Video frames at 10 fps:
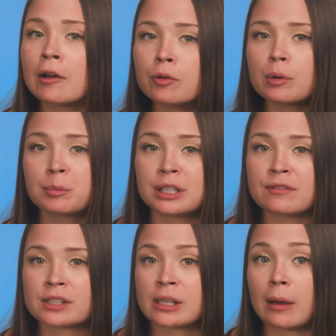everyone
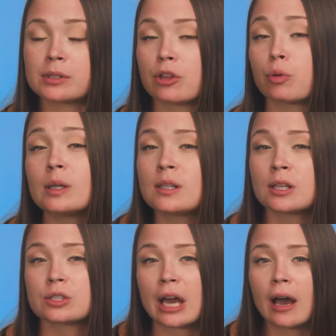believed this guy was a threat to
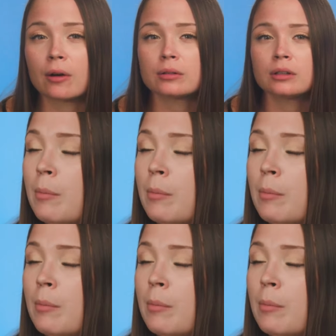their town.